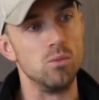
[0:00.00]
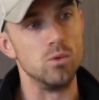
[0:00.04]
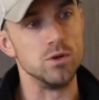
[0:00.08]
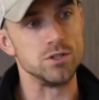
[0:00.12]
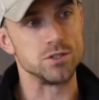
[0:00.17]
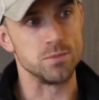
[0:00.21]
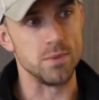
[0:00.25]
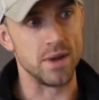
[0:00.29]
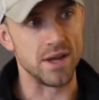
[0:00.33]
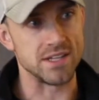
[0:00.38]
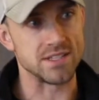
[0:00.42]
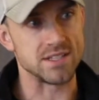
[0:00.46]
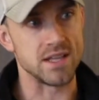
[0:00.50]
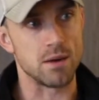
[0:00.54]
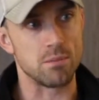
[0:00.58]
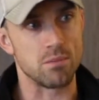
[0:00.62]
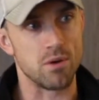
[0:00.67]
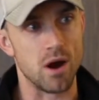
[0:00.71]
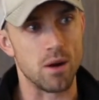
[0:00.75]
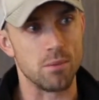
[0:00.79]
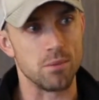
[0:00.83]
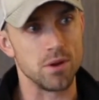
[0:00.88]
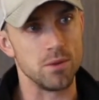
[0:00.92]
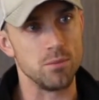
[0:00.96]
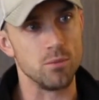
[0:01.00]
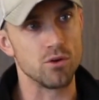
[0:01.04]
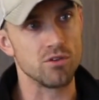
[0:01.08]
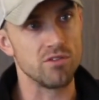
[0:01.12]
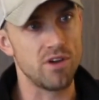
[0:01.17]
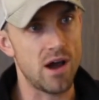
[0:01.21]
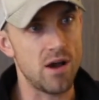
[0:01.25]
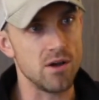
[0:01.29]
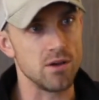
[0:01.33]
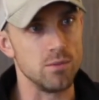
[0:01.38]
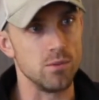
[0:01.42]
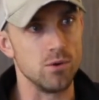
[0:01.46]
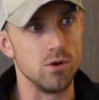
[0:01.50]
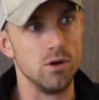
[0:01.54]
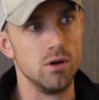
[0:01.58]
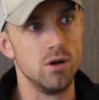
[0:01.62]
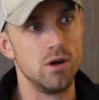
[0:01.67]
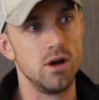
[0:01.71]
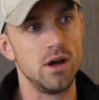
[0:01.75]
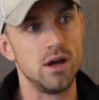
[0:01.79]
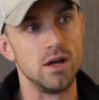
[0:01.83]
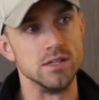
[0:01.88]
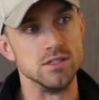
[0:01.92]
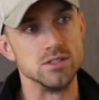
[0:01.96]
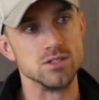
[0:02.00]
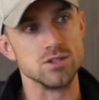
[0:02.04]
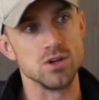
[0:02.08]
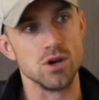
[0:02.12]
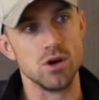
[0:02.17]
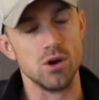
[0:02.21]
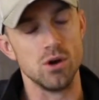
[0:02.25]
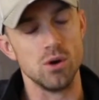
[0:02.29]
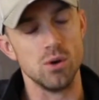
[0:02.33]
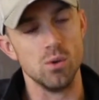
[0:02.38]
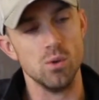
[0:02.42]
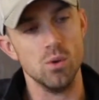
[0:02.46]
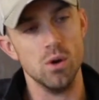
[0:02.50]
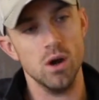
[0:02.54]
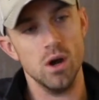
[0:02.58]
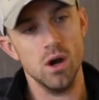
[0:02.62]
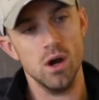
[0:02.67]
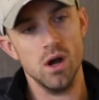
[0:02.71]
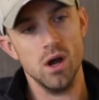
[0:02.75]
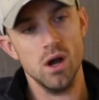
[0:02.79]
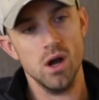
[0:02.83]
which makes that property more valuable. And so